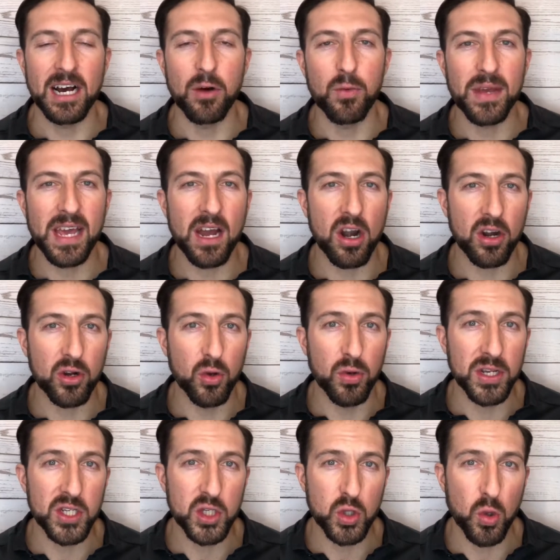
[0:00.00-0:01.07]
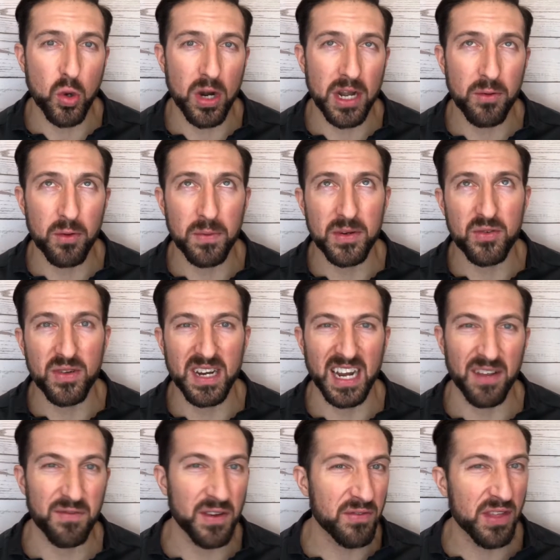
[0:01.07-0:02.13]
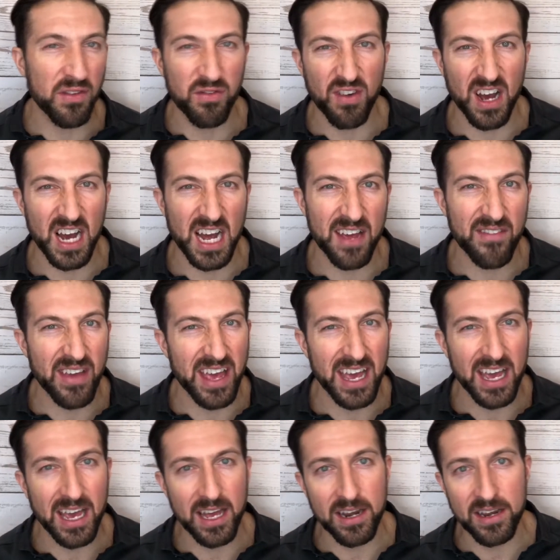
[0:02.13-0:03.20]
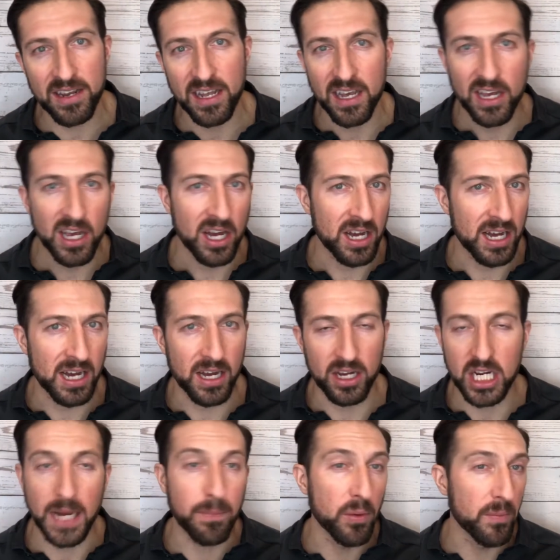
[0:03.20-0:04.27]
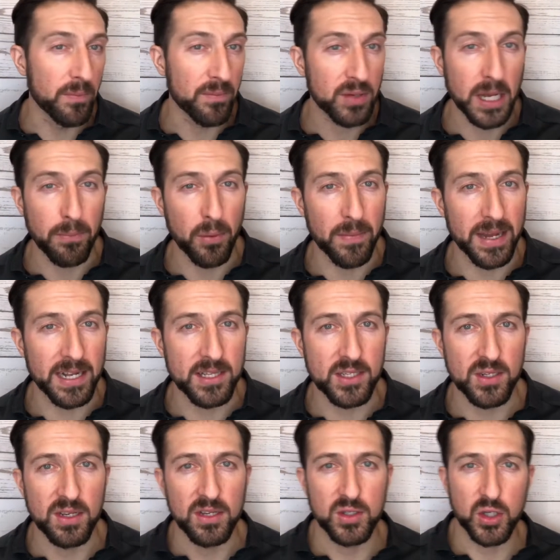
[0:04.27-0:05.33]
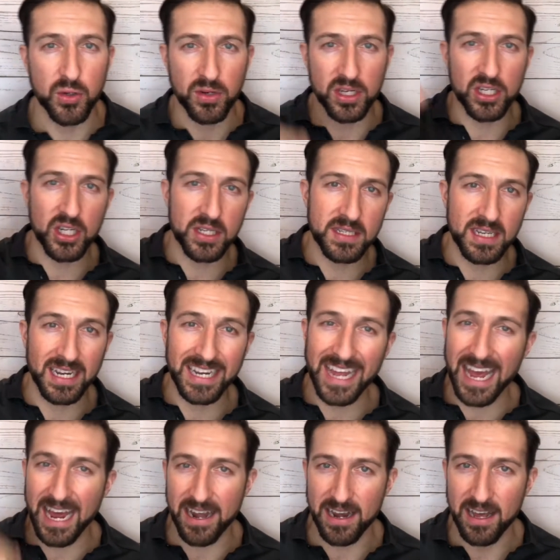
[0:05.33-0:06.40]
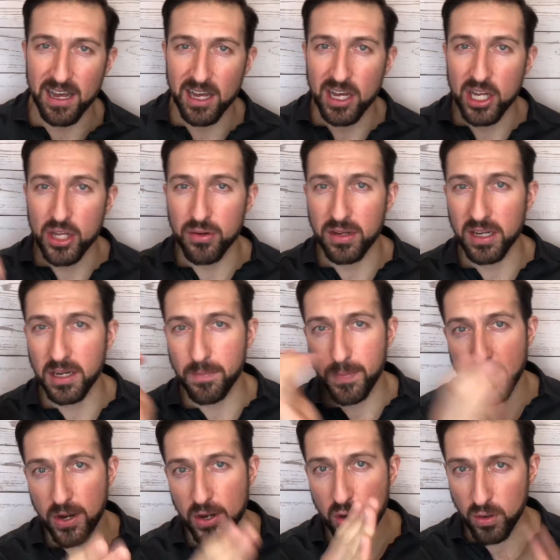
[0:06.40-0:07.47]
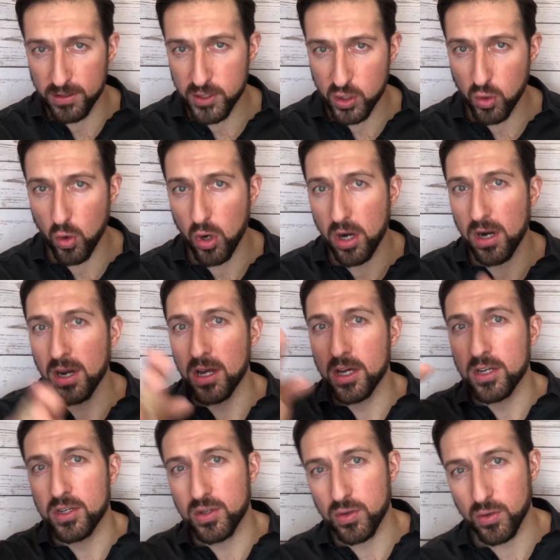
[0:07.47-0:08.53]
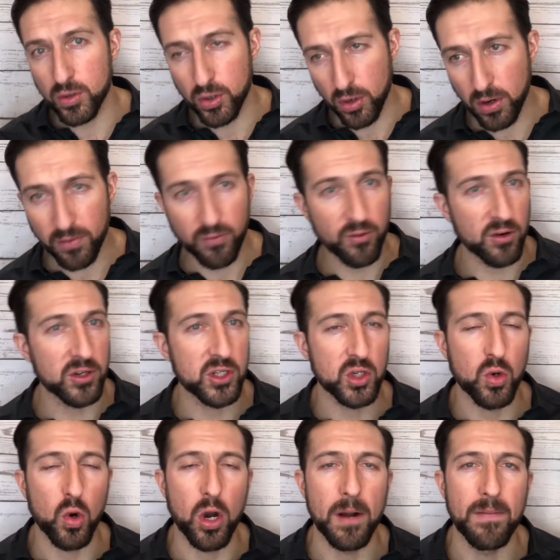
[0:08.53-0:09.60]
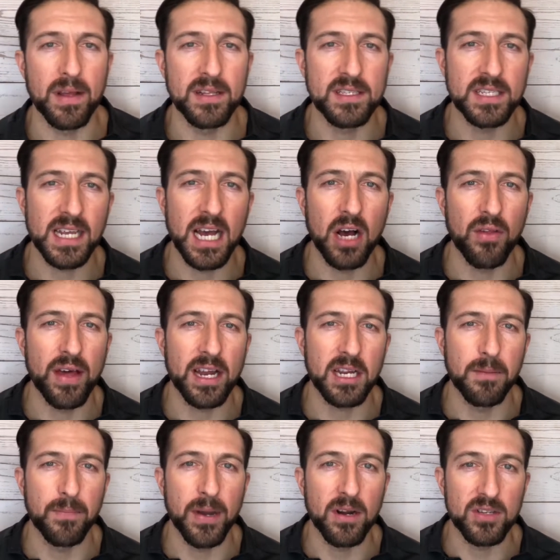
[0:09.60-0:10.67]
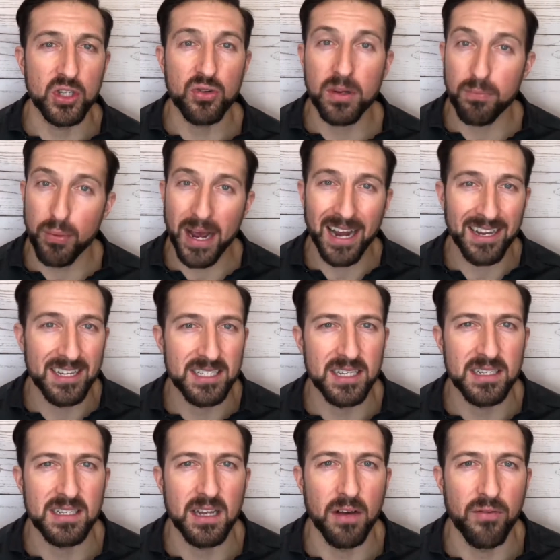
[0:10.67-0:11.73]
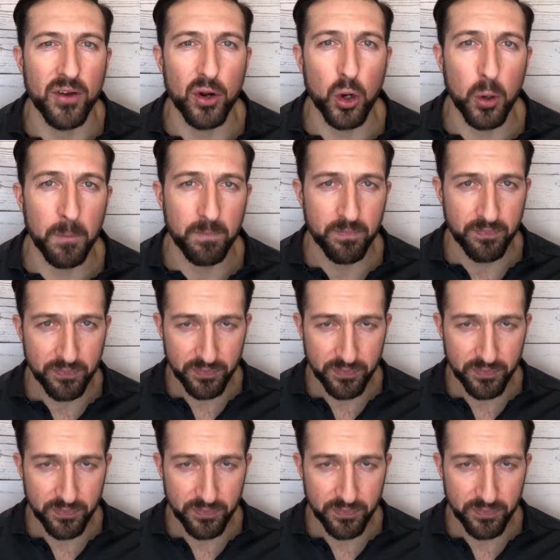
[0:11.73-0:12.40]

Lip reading: We had our goalie score anywhere between like 55 and a couple minutes. So you can just, again, you can compare your score to your first score and see how that compares. You can practice this stuff at home.